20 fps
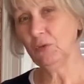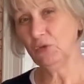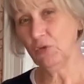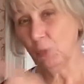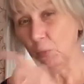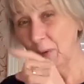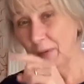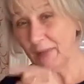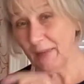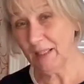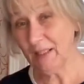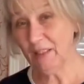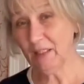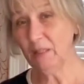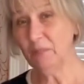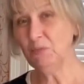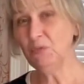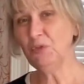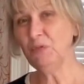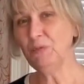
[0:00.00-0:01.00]
So when they
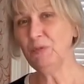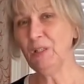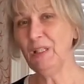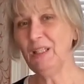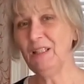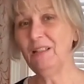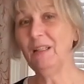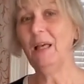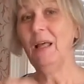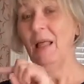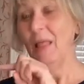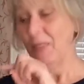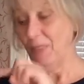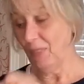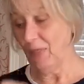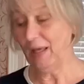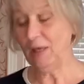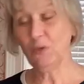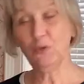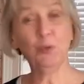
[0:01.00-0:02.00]
come to read,
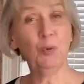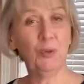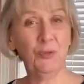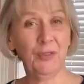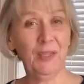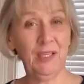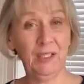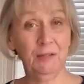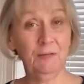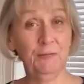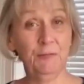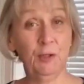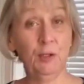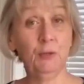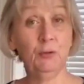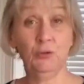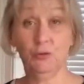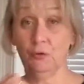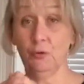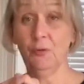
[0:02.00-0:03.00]
that's what they can
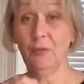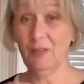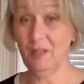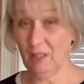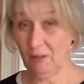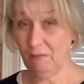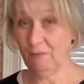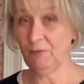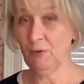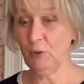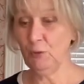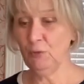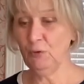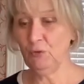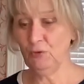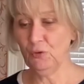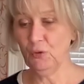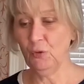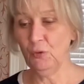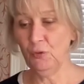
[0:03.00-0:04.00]
focus on. They
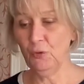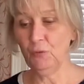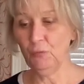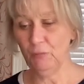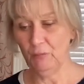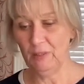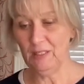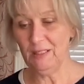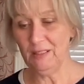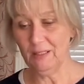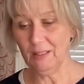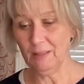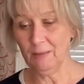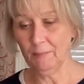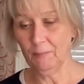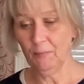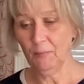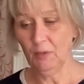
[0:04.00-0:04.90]
focus on the reading.